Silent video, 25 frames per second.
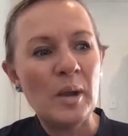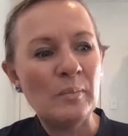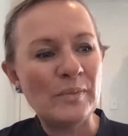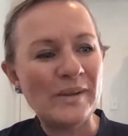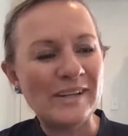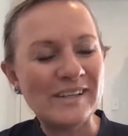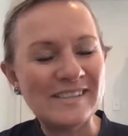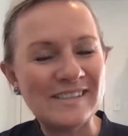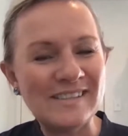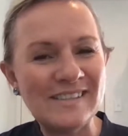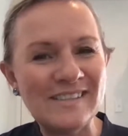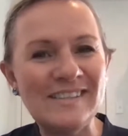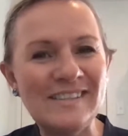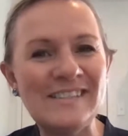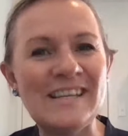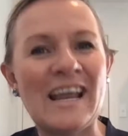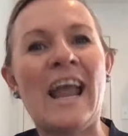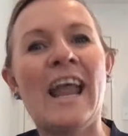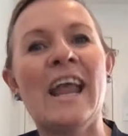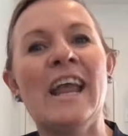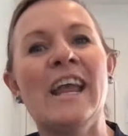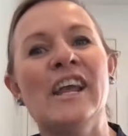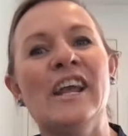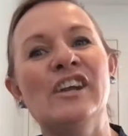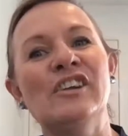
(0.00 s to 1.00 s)
but
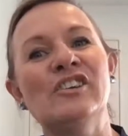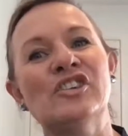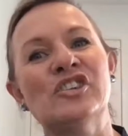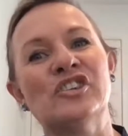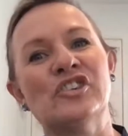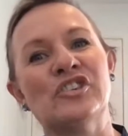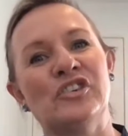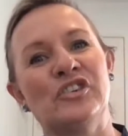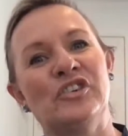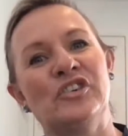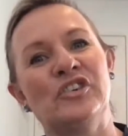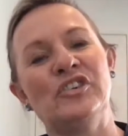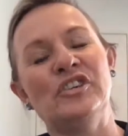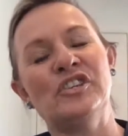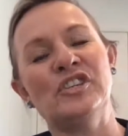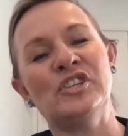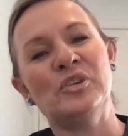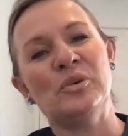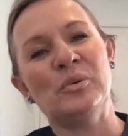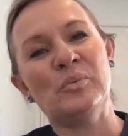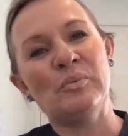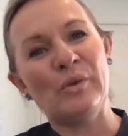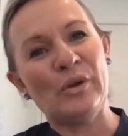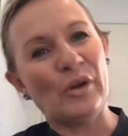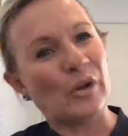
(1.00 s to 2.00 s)
staying true to
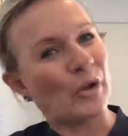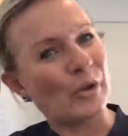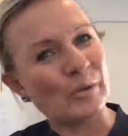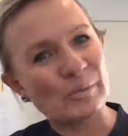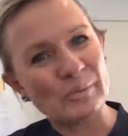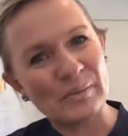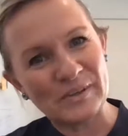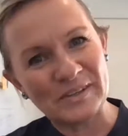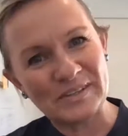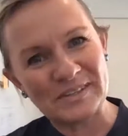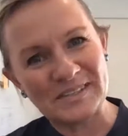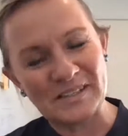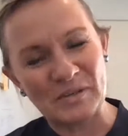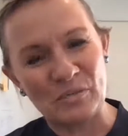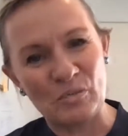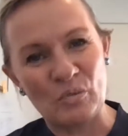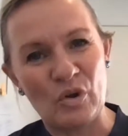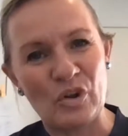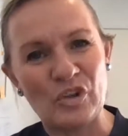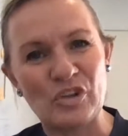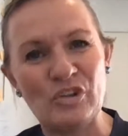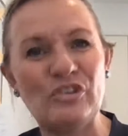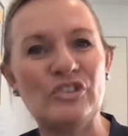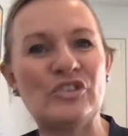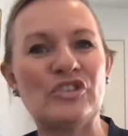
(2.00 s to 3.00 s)
your purpose and
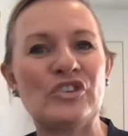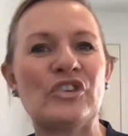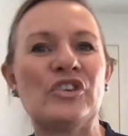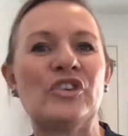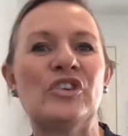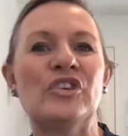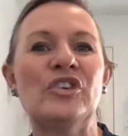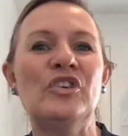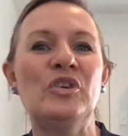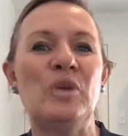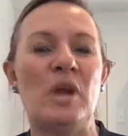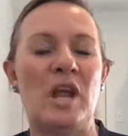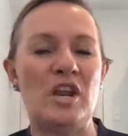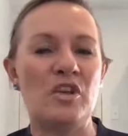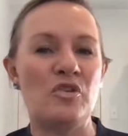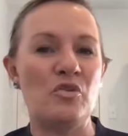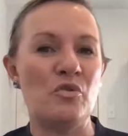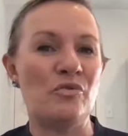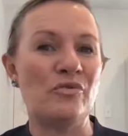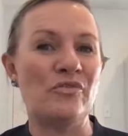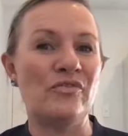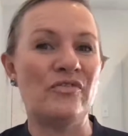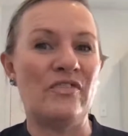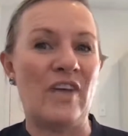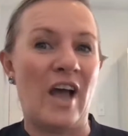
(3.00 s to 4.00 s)
what you do and
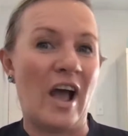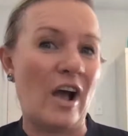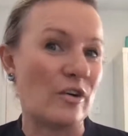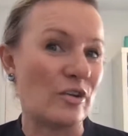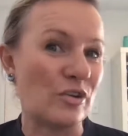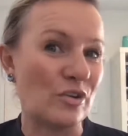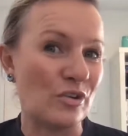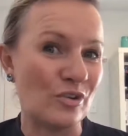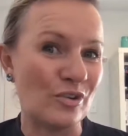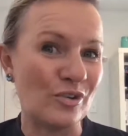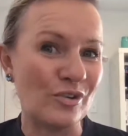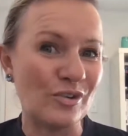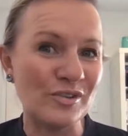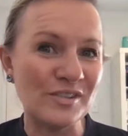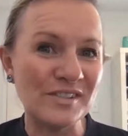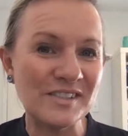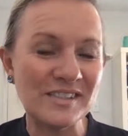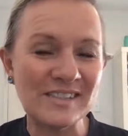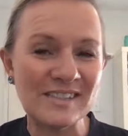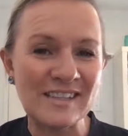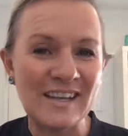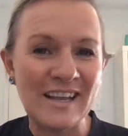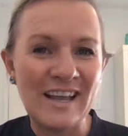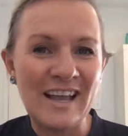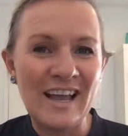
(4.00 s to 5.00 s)
your
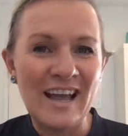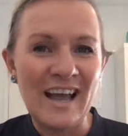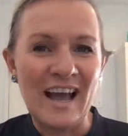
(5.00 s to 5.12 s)
values.